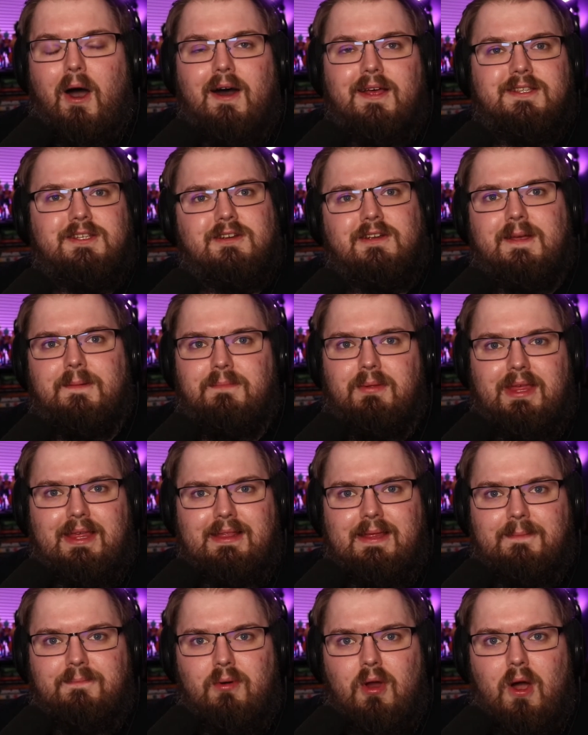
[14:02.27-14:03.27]
are completely
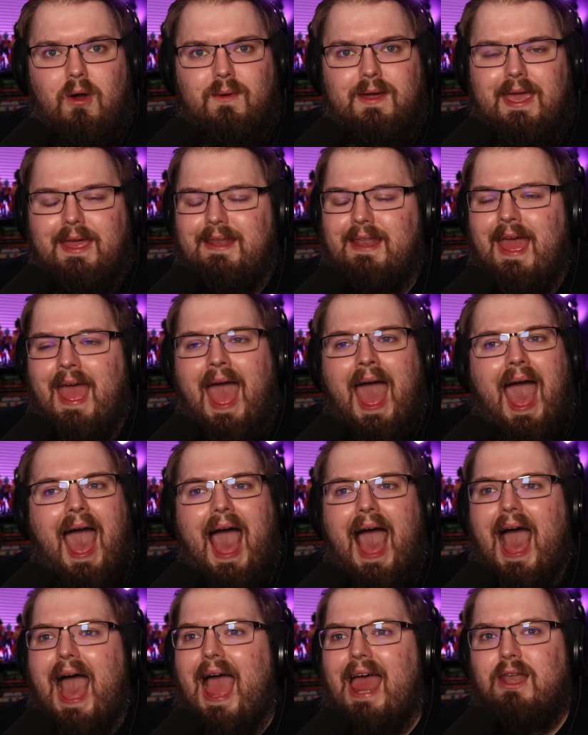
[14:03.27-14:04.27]
broken. I